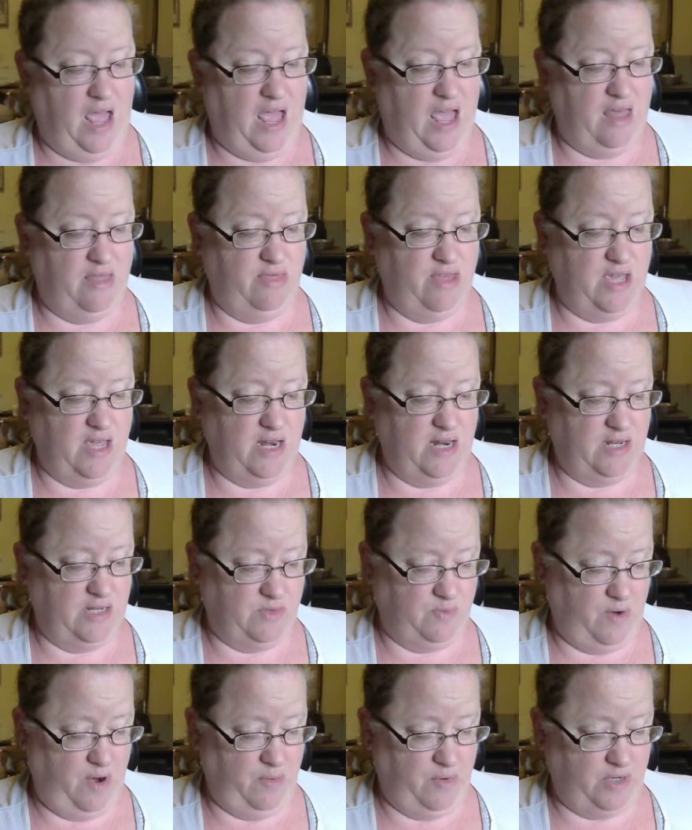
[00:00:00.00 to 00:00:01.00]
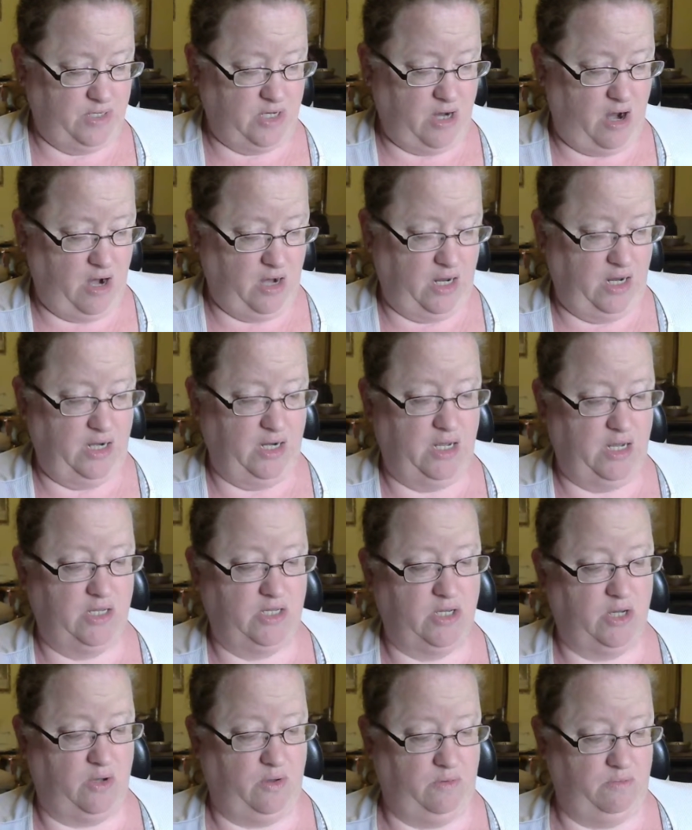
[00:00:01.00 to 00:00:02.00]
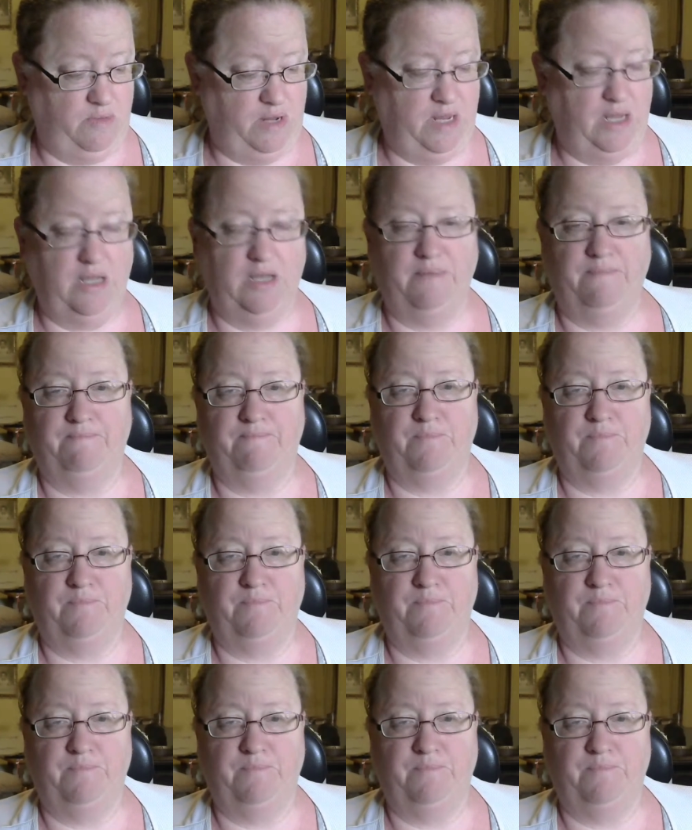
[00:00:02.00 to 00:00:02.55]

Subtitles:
And then as we were talking, he told me